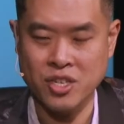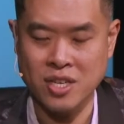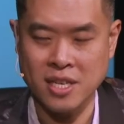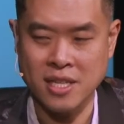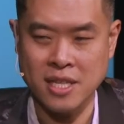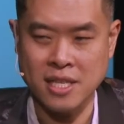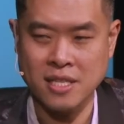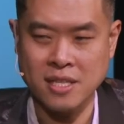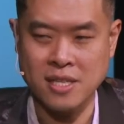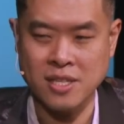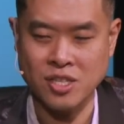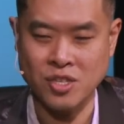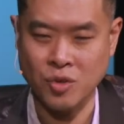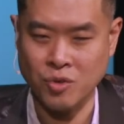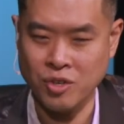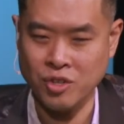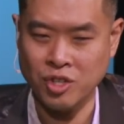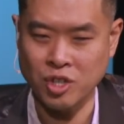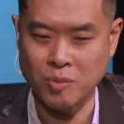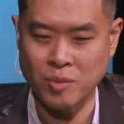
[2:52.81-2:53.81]
and in this
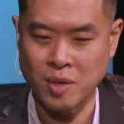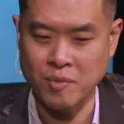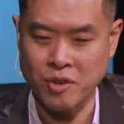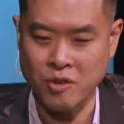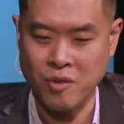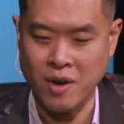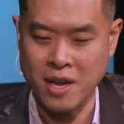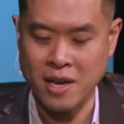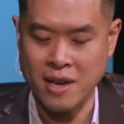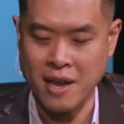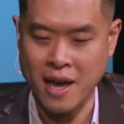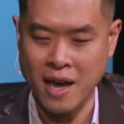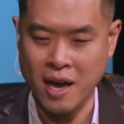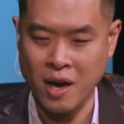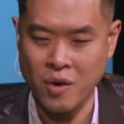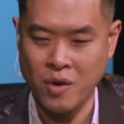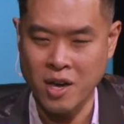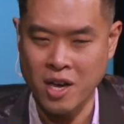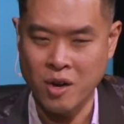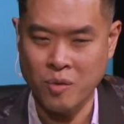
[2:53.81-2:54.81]
historical moment right
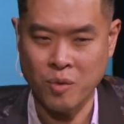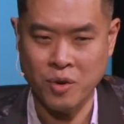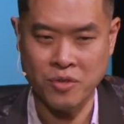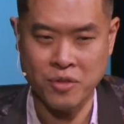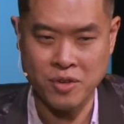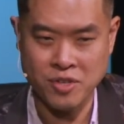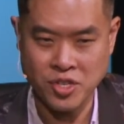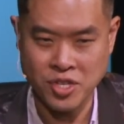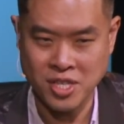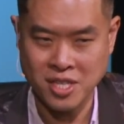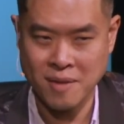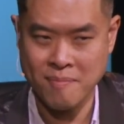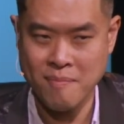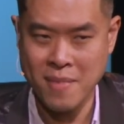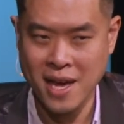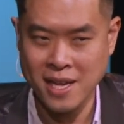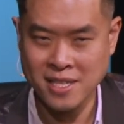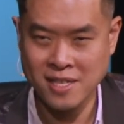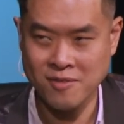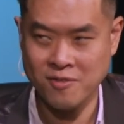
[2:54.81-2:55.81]
now where there's just a
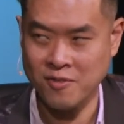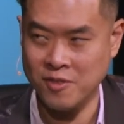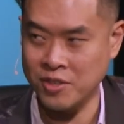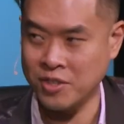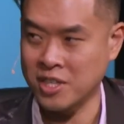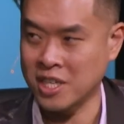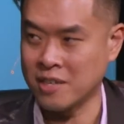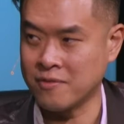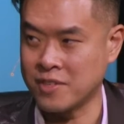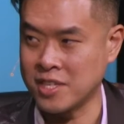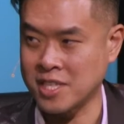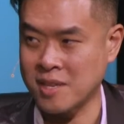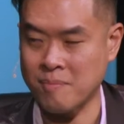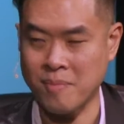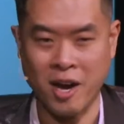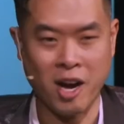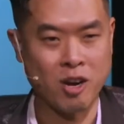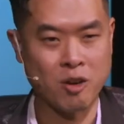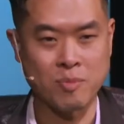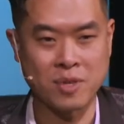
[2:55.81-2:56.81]
massive feeling of
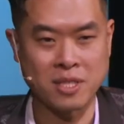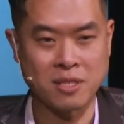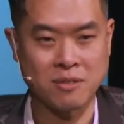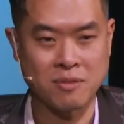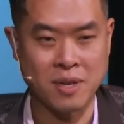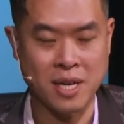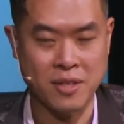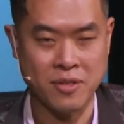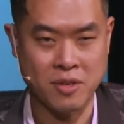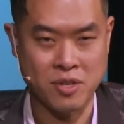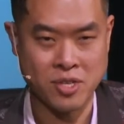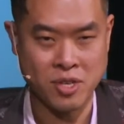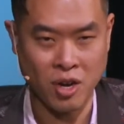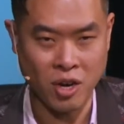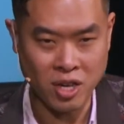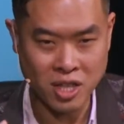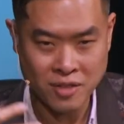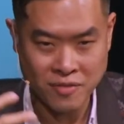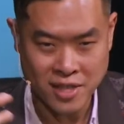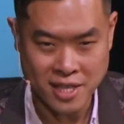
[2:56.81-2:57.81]
disempowerment, right? There's
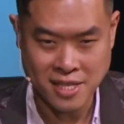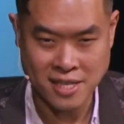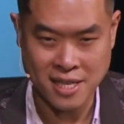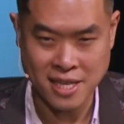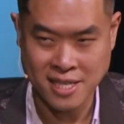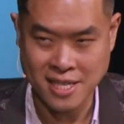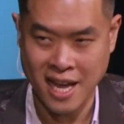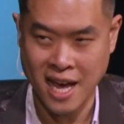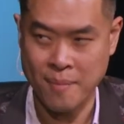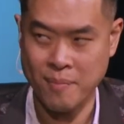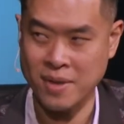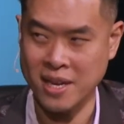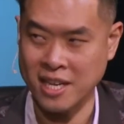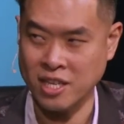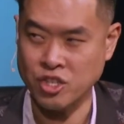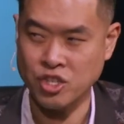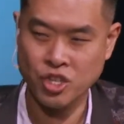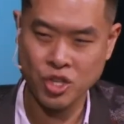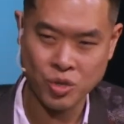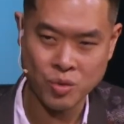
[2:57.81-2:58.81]
all of these things happening
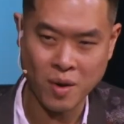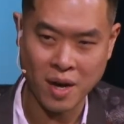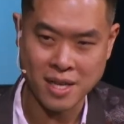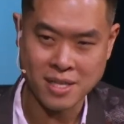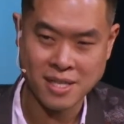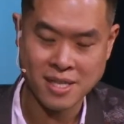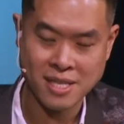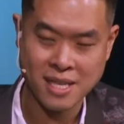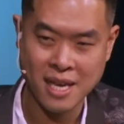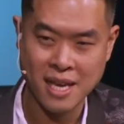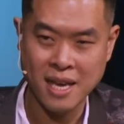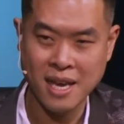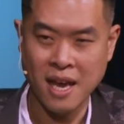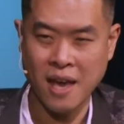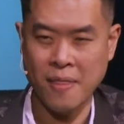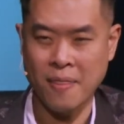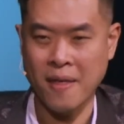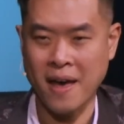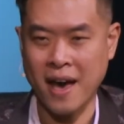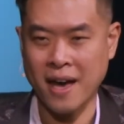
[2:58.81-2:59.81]
to us,
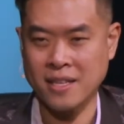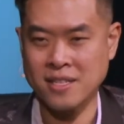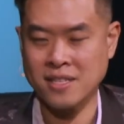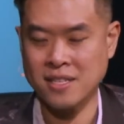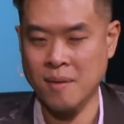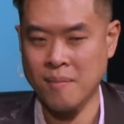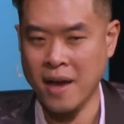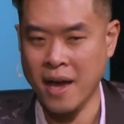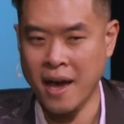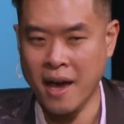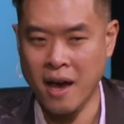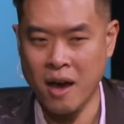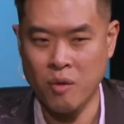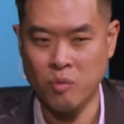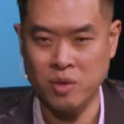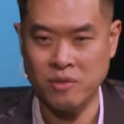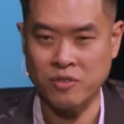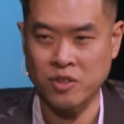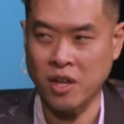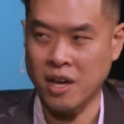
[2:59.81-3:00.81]
and that somehow
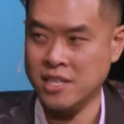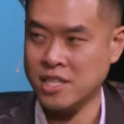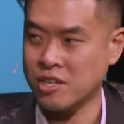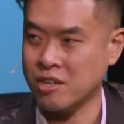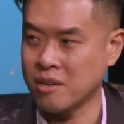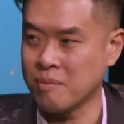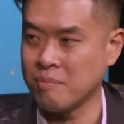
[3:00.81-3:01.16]
we've lost our